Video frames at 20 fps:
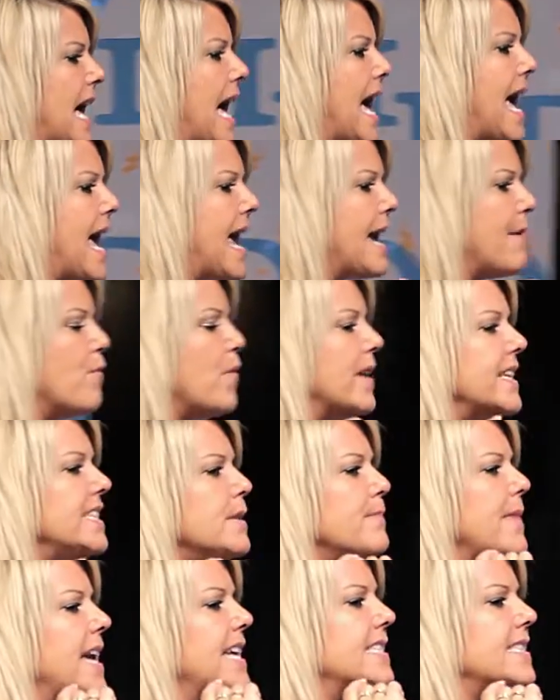I went
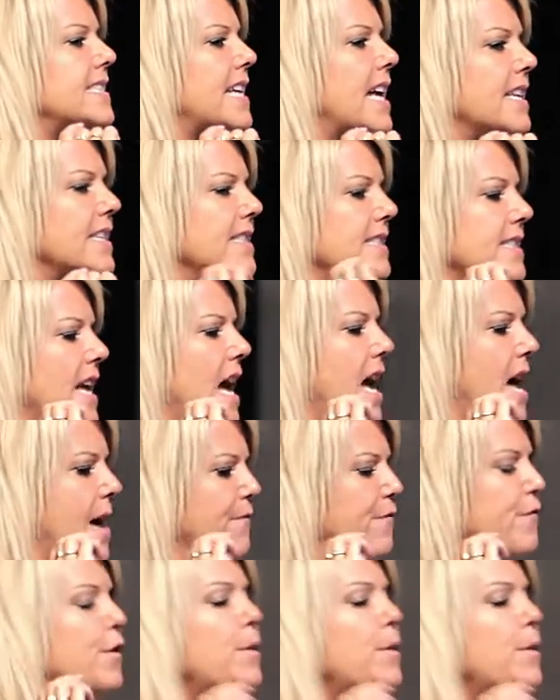to my son's